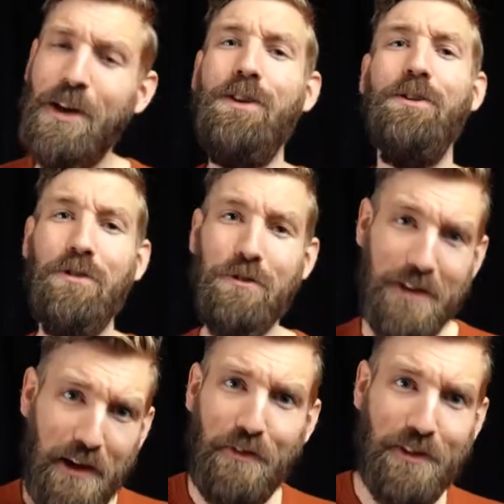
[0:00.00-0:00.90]
you should
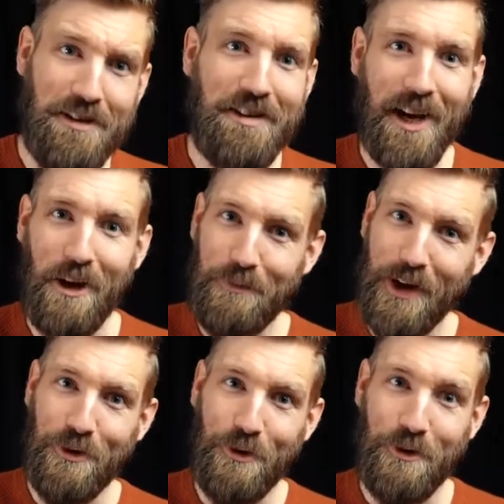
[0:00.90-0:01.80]
definitely check out
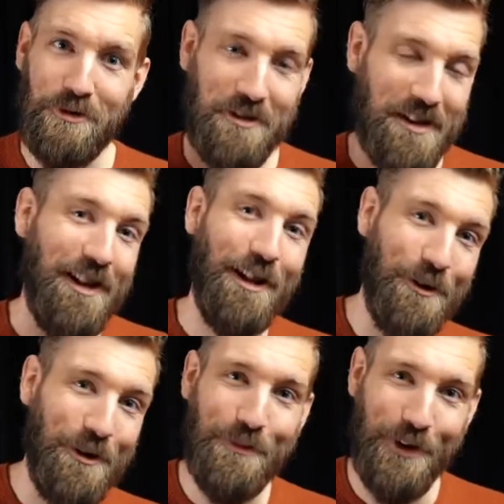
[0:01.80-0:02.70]
my course,
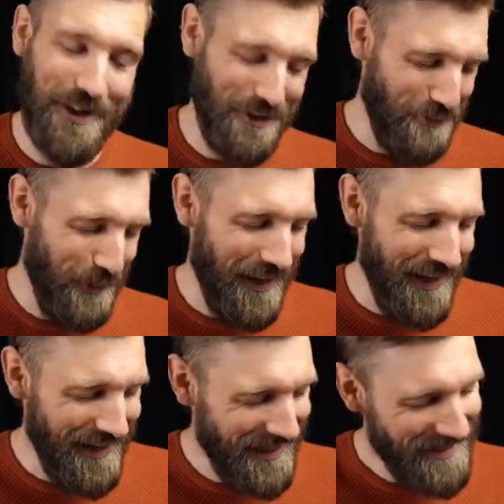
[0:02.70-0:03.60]
Learn, Practice,
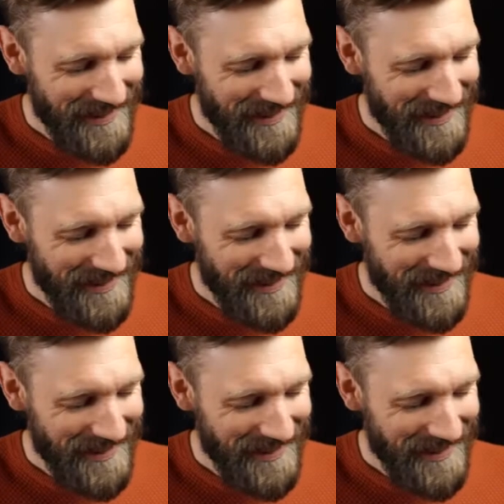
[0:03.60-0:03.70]
Play.